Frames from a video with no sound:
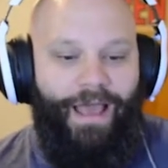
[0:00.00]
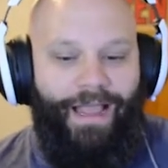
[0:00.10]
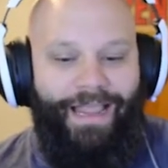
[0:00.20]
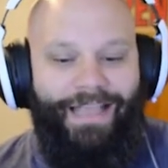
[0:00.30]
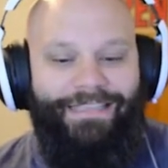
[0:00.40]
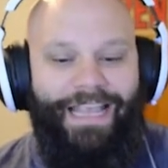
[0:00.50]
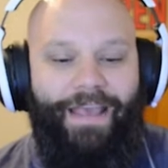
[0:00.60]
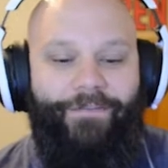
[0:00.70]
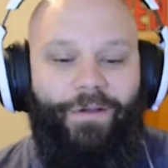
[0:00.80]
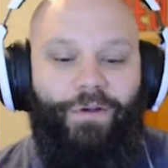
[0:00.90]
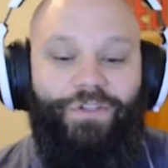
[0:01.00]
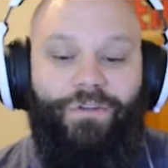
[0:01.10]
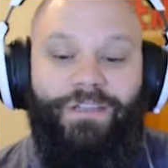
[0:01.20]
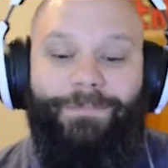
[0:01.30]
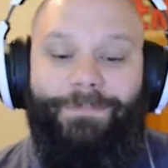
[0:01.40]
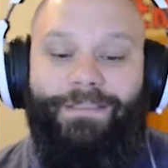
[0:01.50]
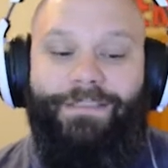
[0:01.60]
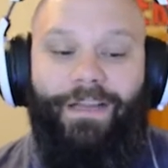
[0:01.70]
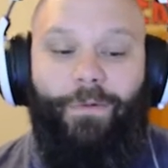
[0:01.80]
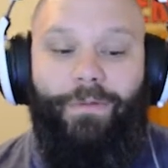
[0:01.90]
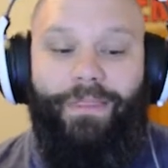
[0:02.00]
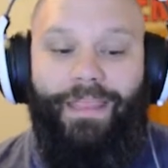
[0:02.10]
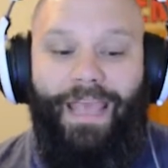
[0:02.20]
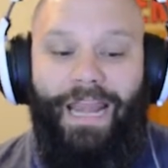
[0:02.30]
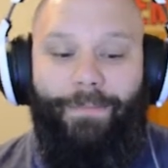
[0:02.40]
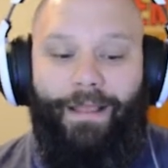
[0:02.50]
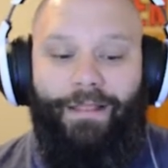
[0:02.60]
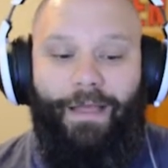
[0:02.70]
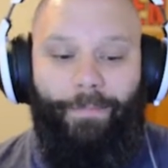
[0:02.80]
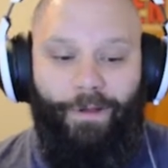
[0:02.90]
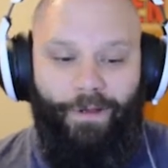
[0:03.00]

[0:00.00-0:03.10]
I guess I have no choice but to start with the anime club.